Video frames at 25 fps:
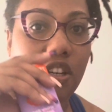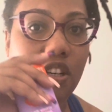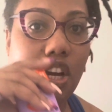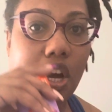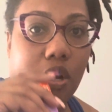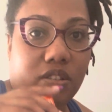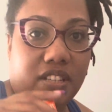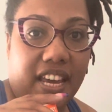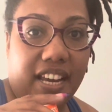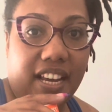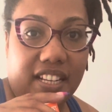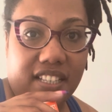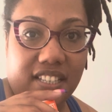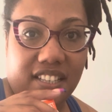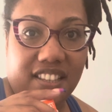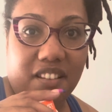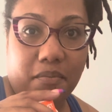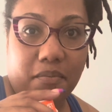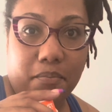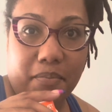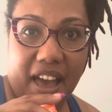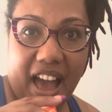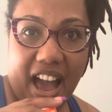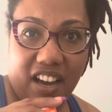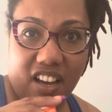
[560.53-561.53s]
take it to the
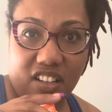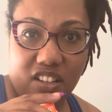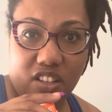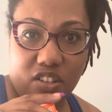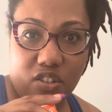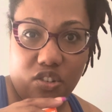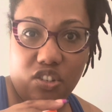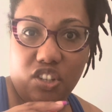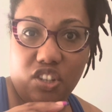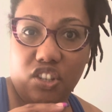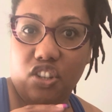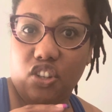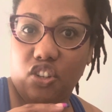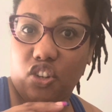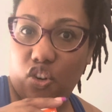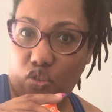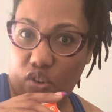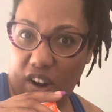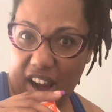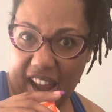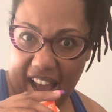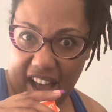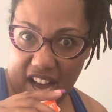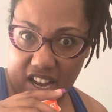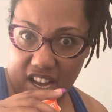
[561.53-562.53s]
back a little, to the
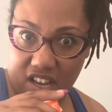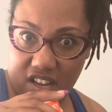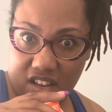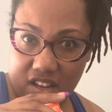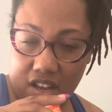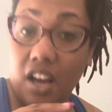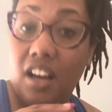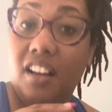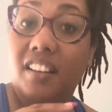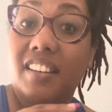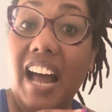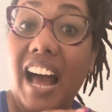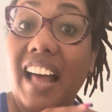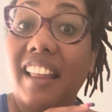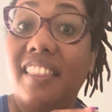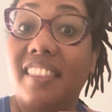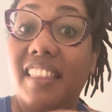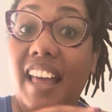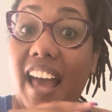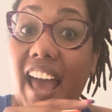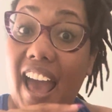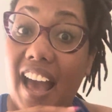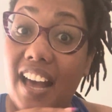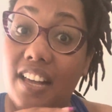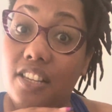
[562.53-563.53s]
crack, not
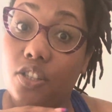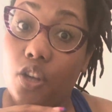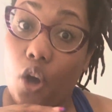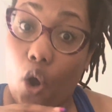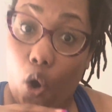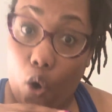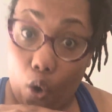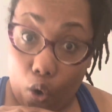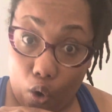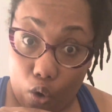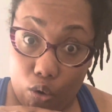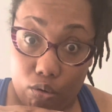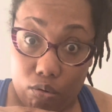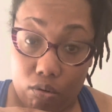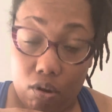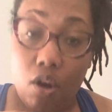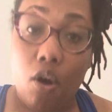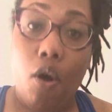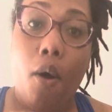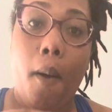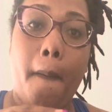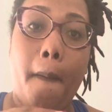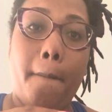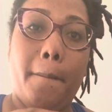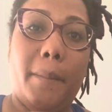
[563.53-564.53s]
the asshole,
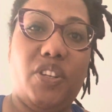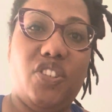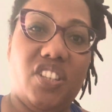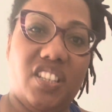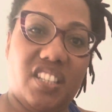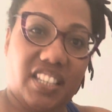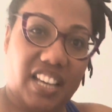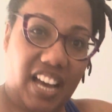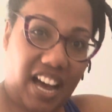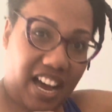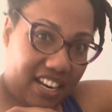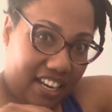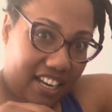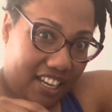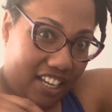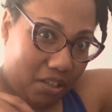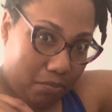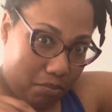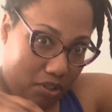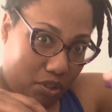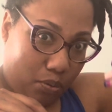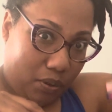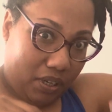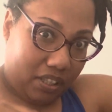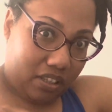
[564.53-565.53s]
but just kind of in
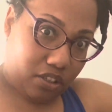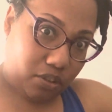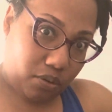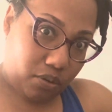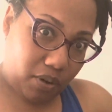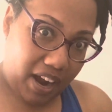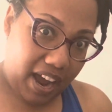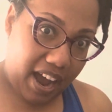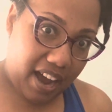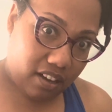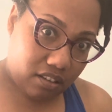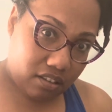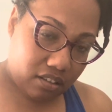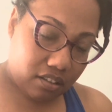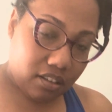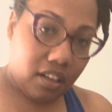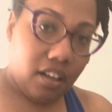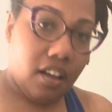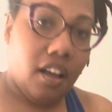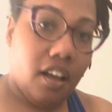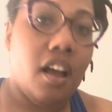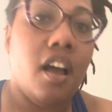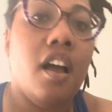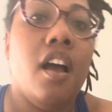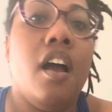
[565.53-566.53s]
between the crack.
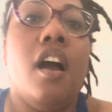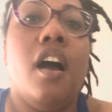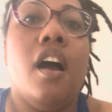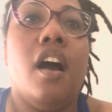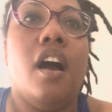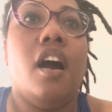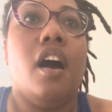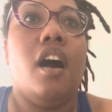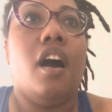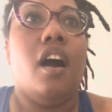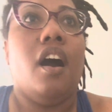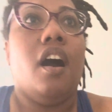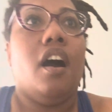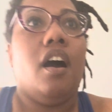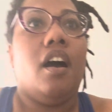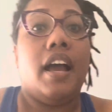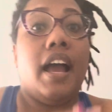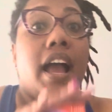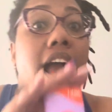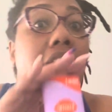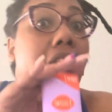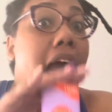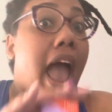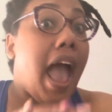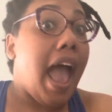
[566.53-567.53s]

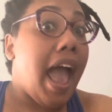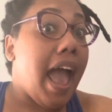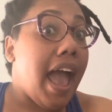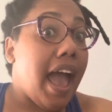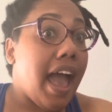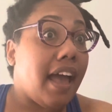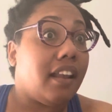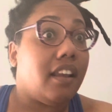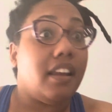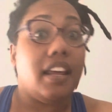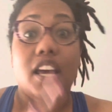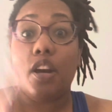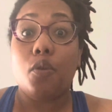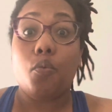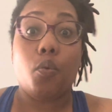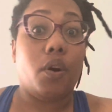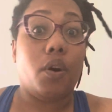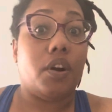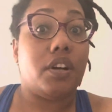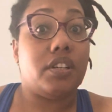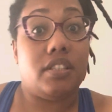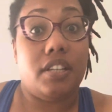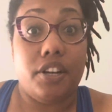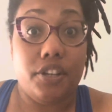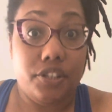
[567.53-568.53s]
And it
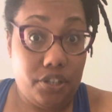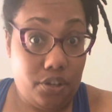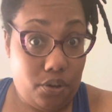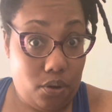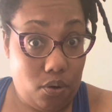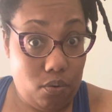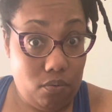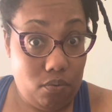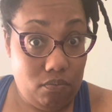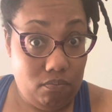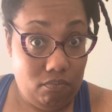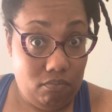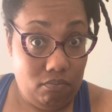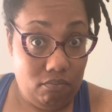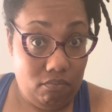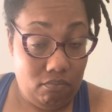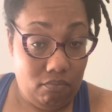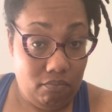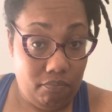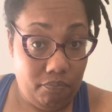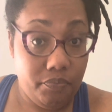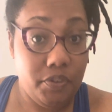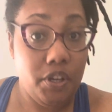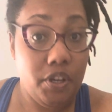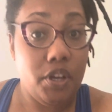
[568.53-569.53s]
works there too.
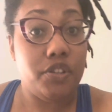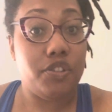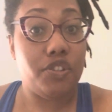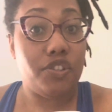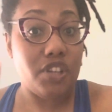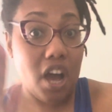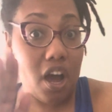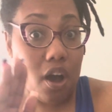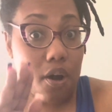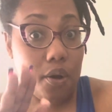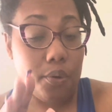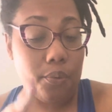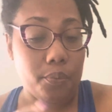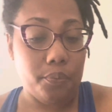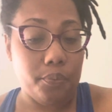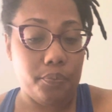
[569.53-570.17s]
So